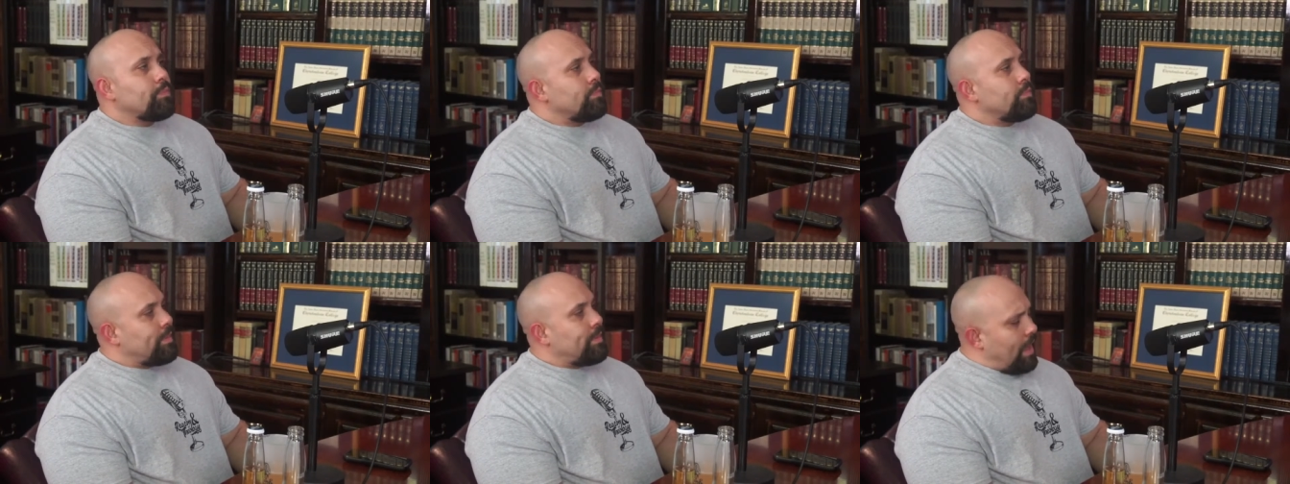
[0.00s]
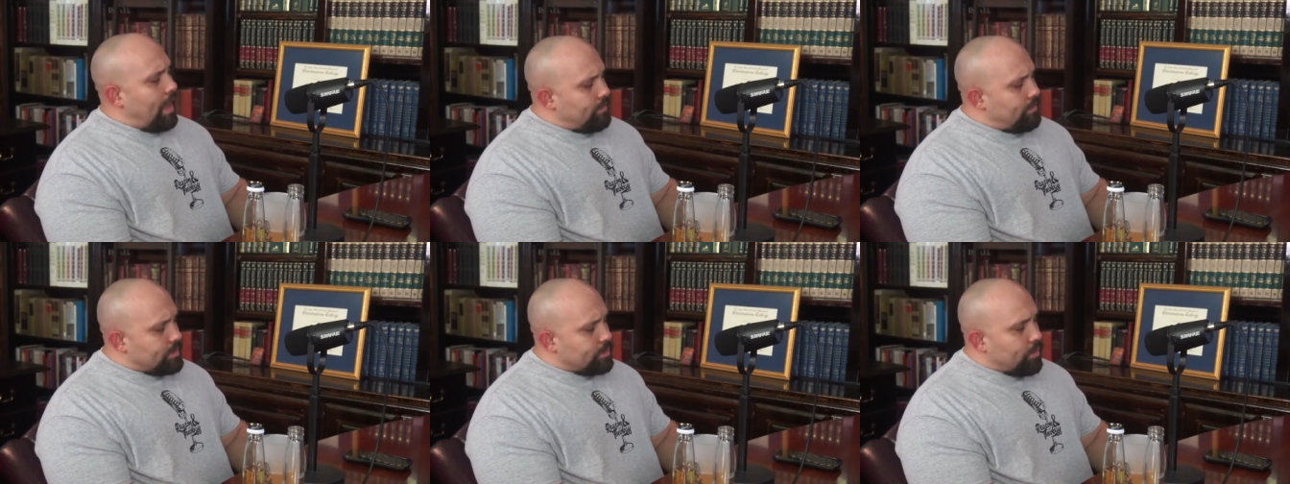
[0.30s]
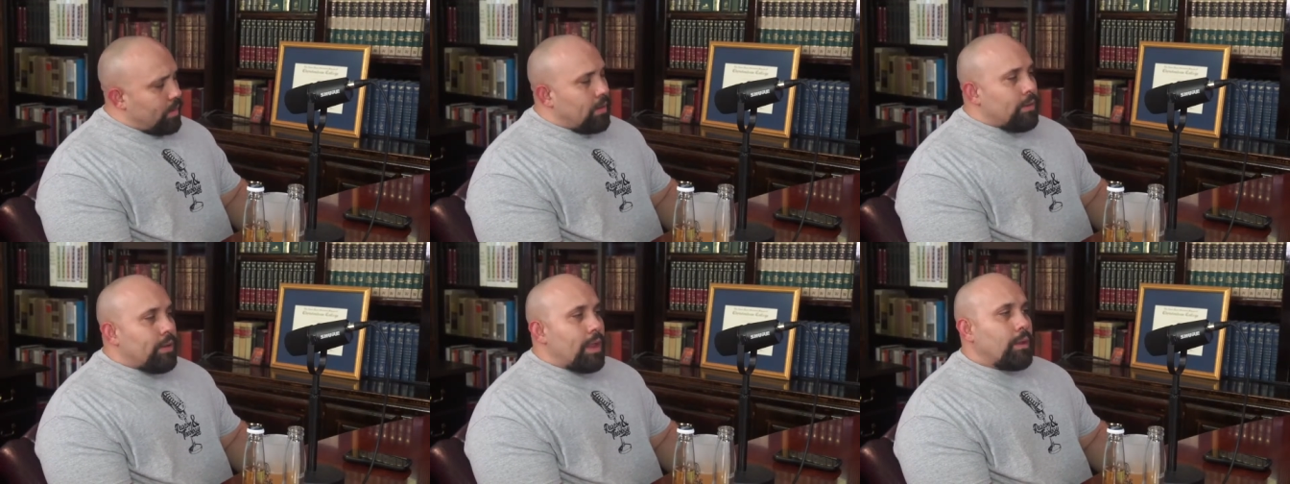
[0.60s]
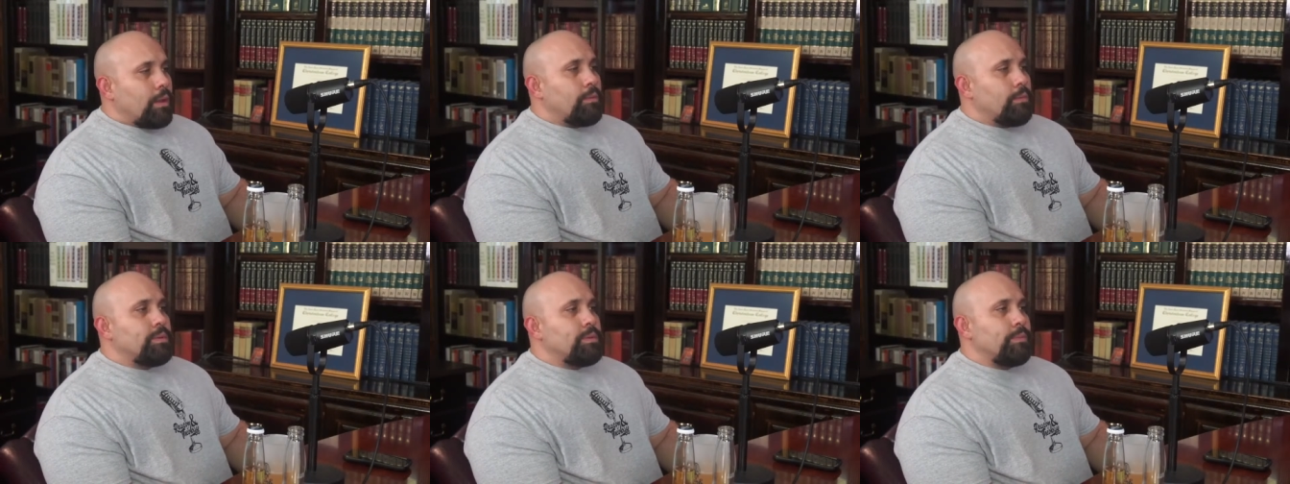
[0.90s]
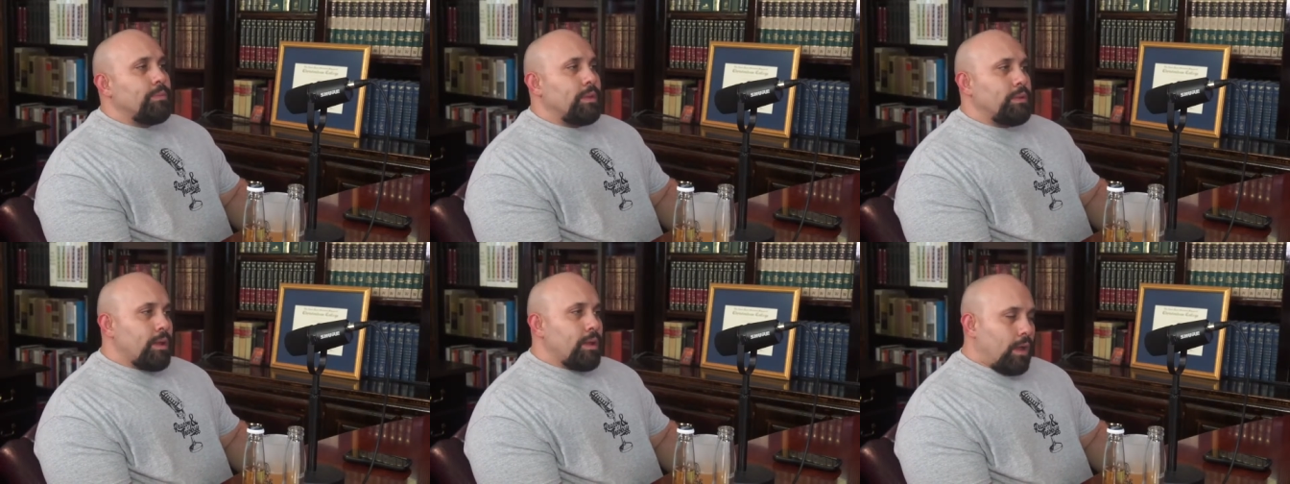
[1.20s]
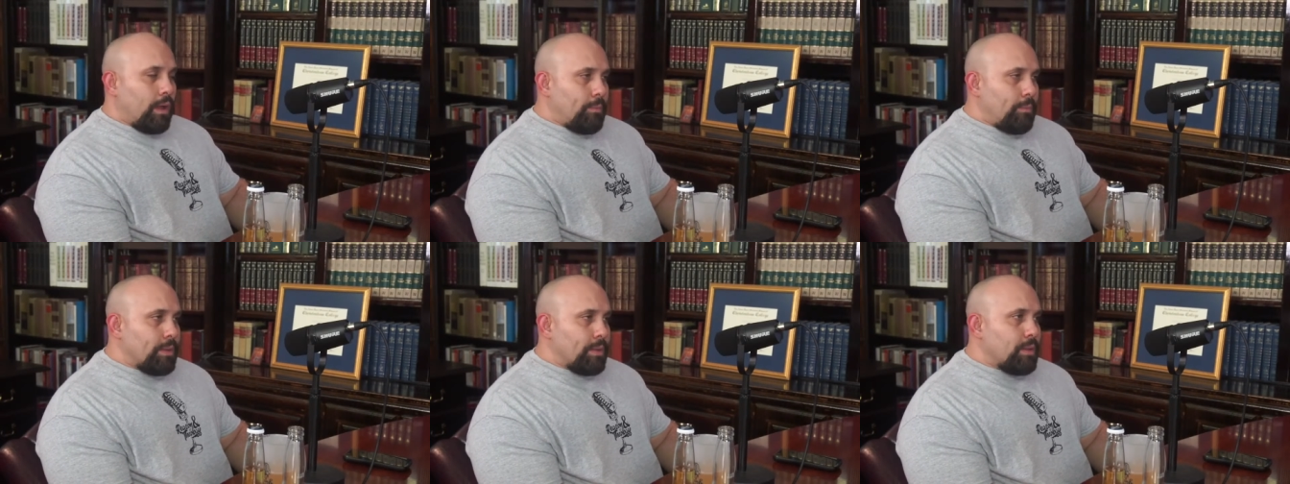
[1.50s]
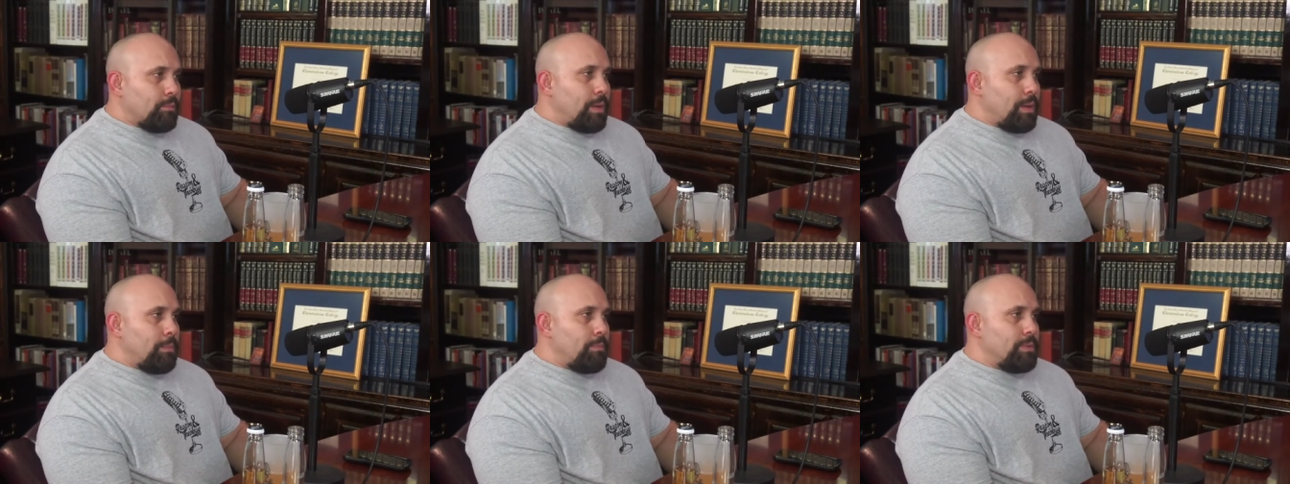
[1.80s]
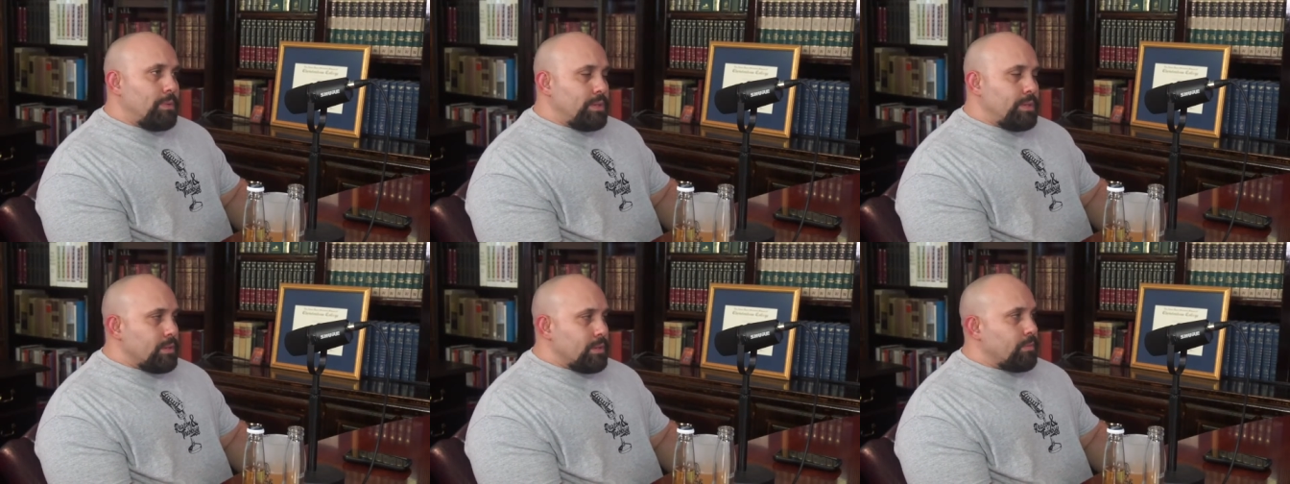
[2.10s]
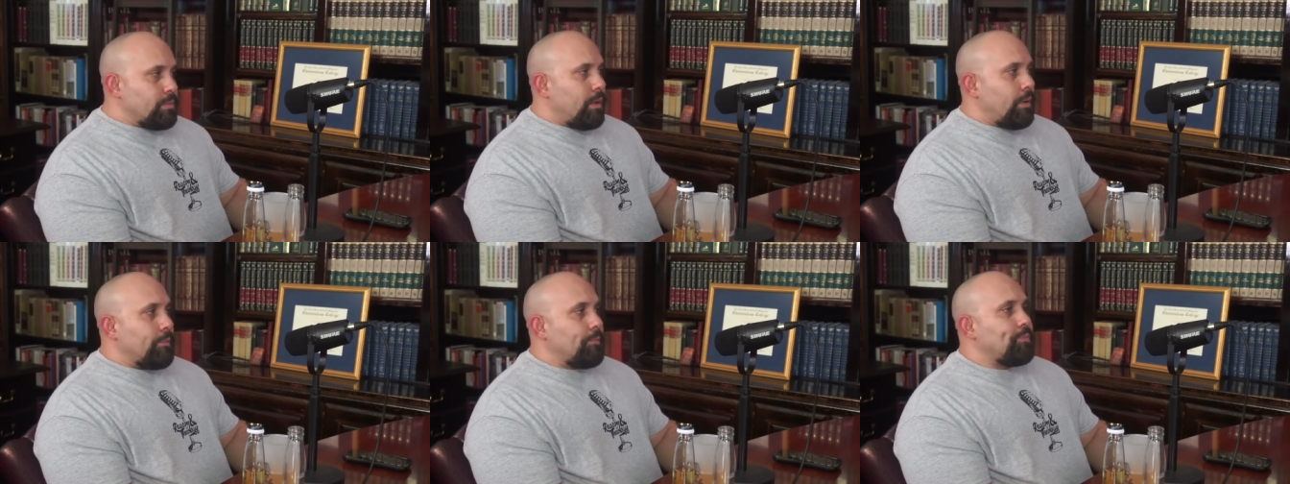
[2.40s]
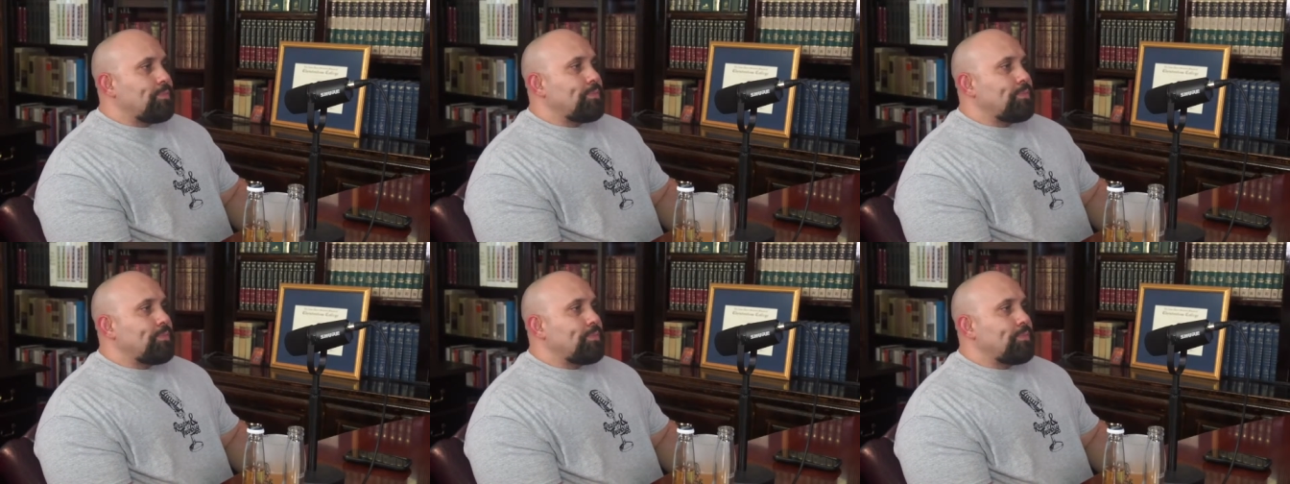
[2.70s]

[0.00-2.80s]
they have strong language when they talk about the papacy as well.